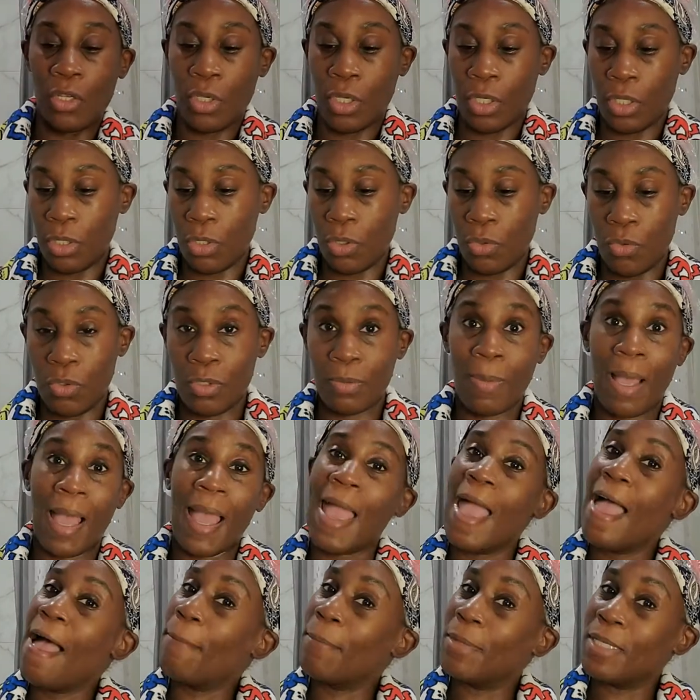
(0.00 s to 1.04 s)
You can use my
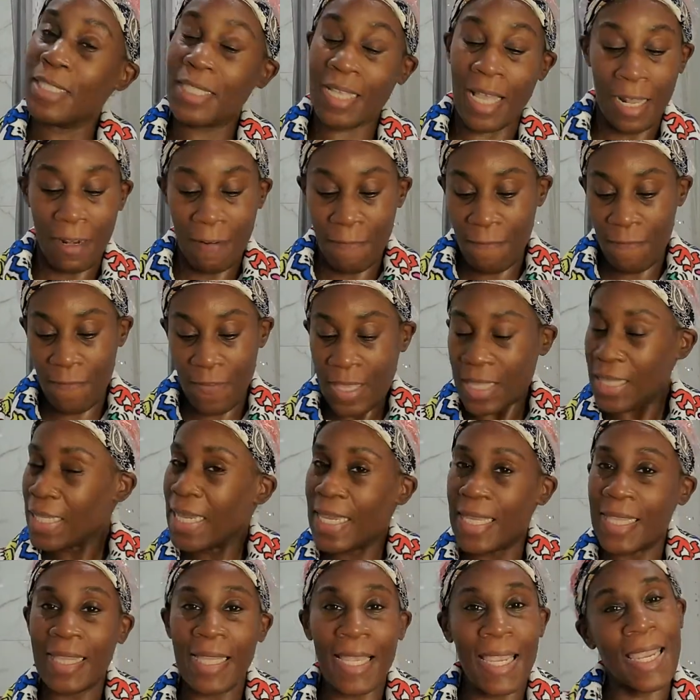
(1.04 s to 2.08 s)
Amazon
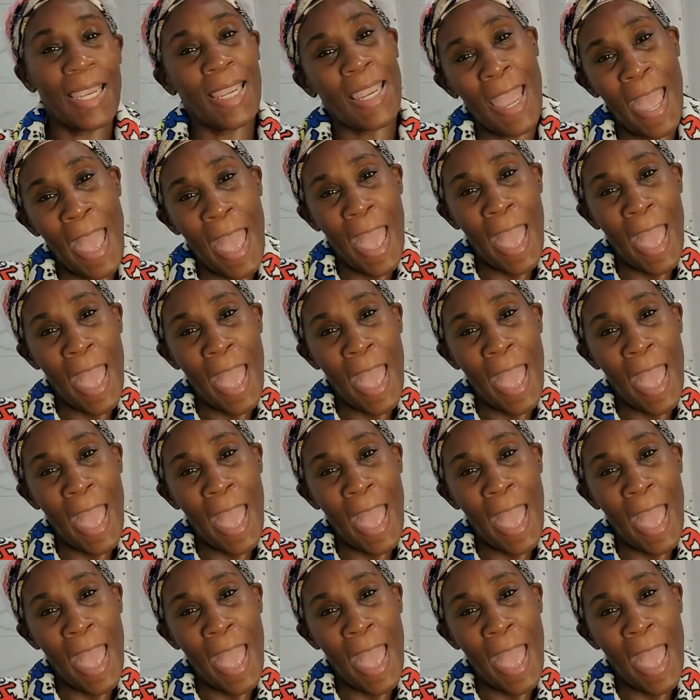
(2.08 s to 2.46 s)
affiliate link